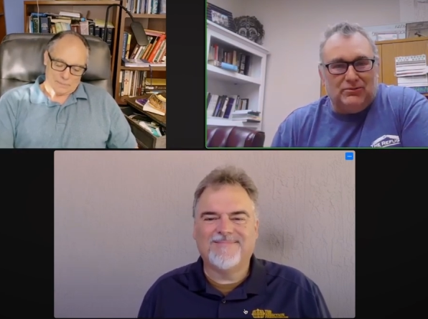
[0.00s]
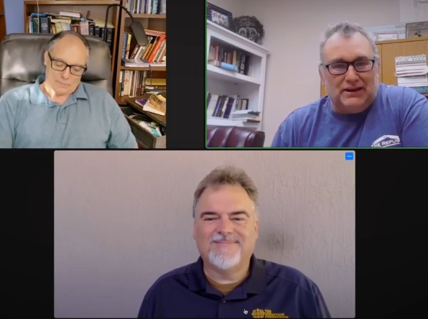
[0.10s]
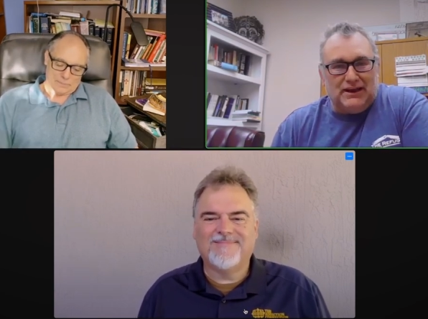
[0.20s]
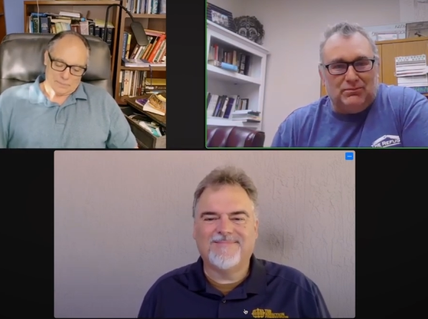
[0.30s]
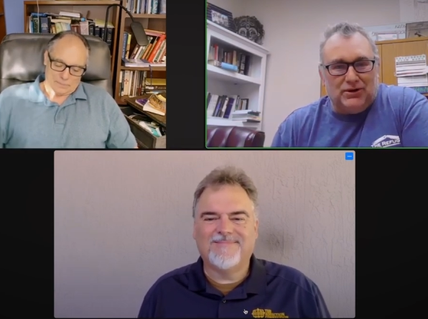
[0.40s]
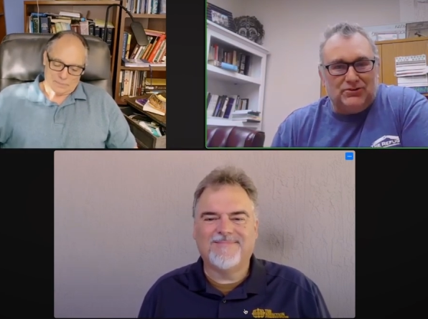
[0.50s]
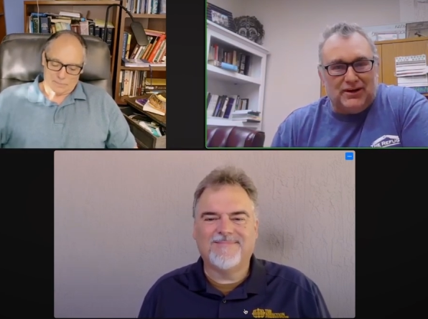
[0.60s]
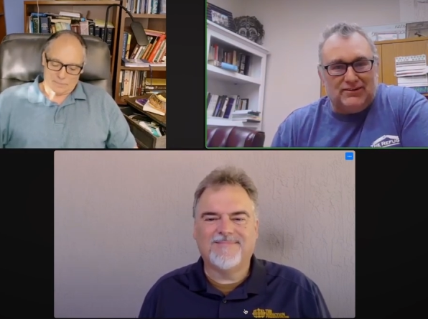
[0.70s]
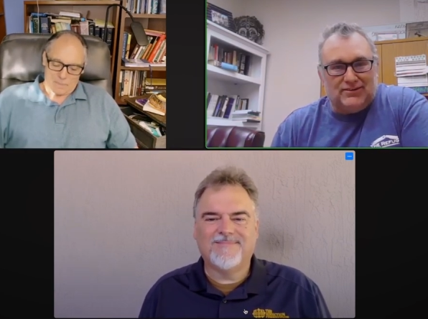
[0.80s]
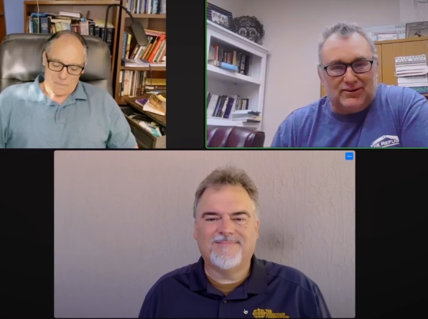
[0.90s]
Speaker 1: Redeemer,
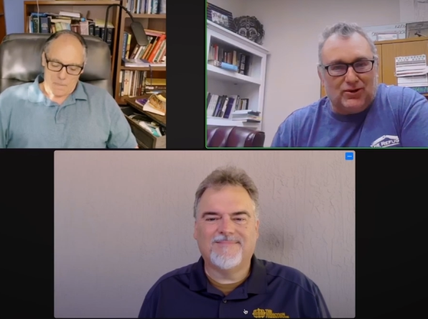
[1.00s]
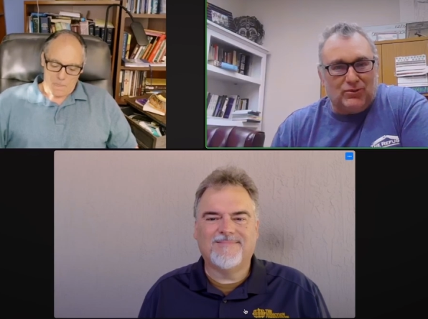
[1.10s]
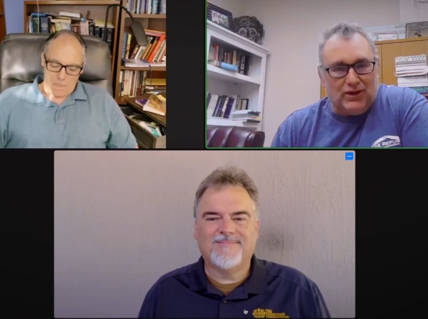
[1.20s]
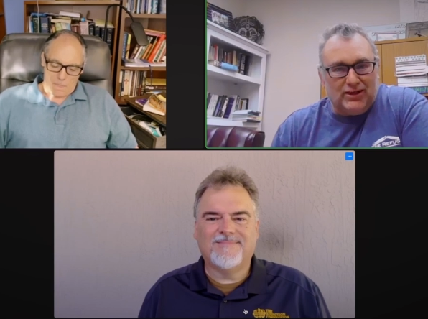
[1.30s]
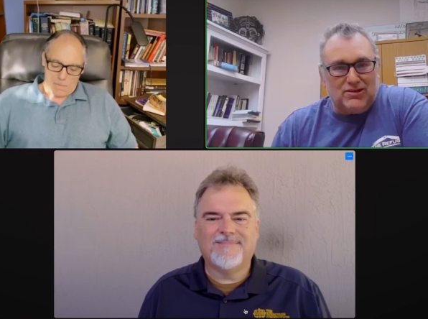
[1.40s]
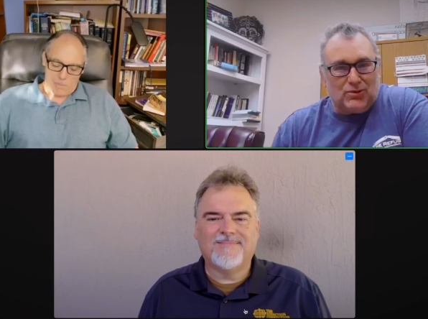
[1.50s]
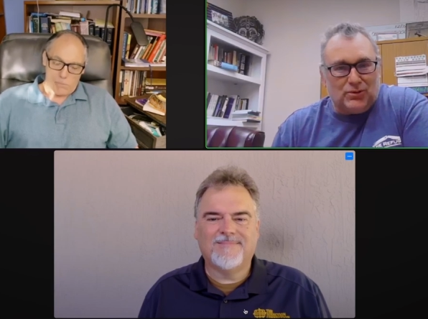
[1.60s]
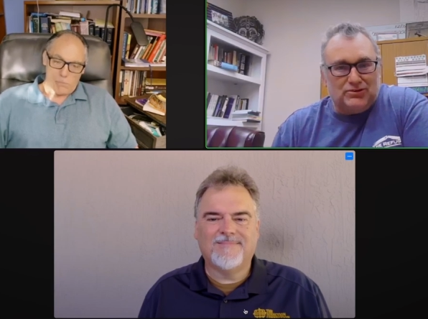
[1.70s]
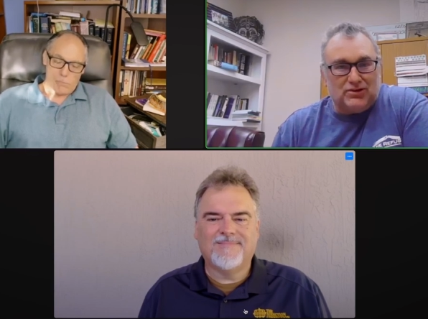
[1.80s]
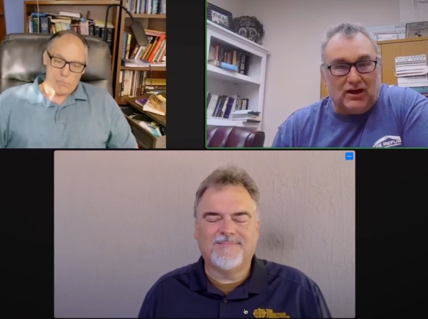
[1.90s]
Jason Gerwell, he's
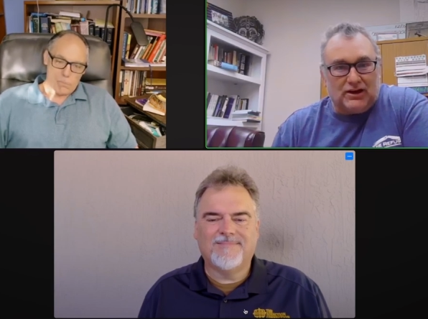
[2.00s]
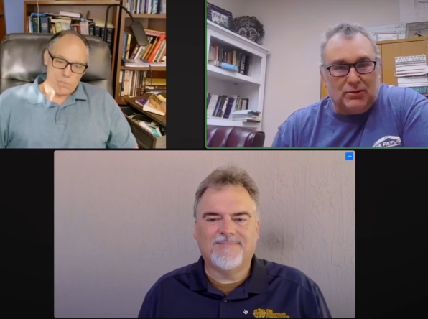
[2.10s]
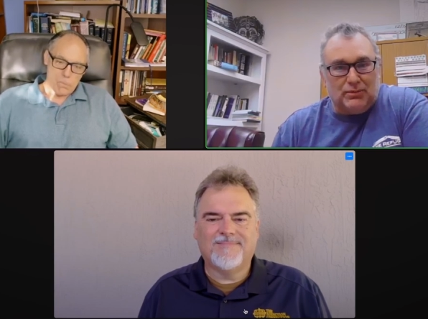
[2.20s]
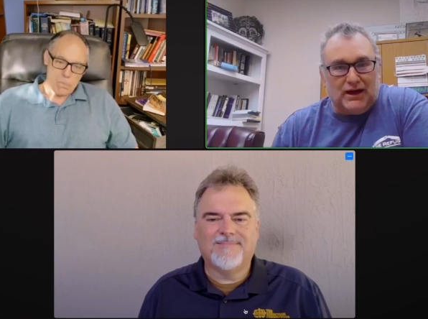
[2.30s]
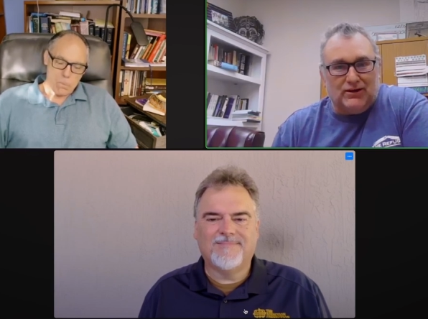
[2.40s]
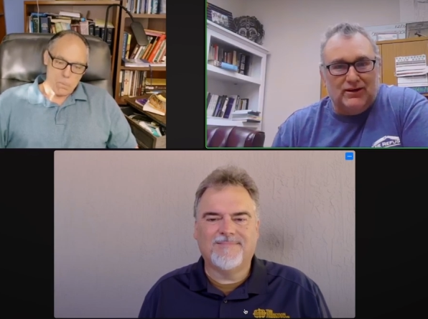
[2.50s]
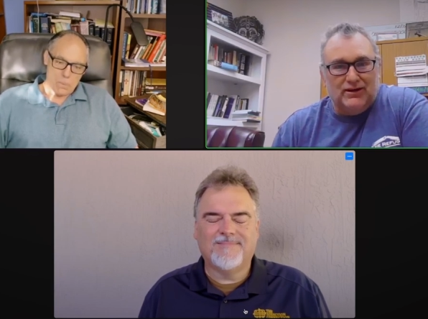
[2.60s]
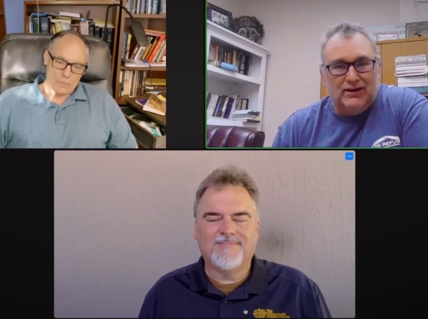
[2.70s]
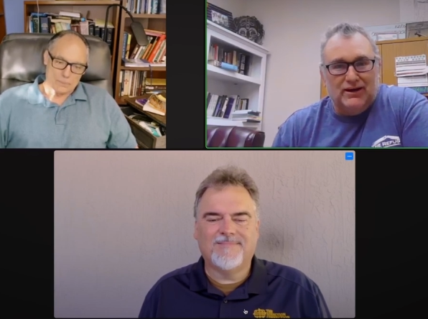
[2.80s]
always talking about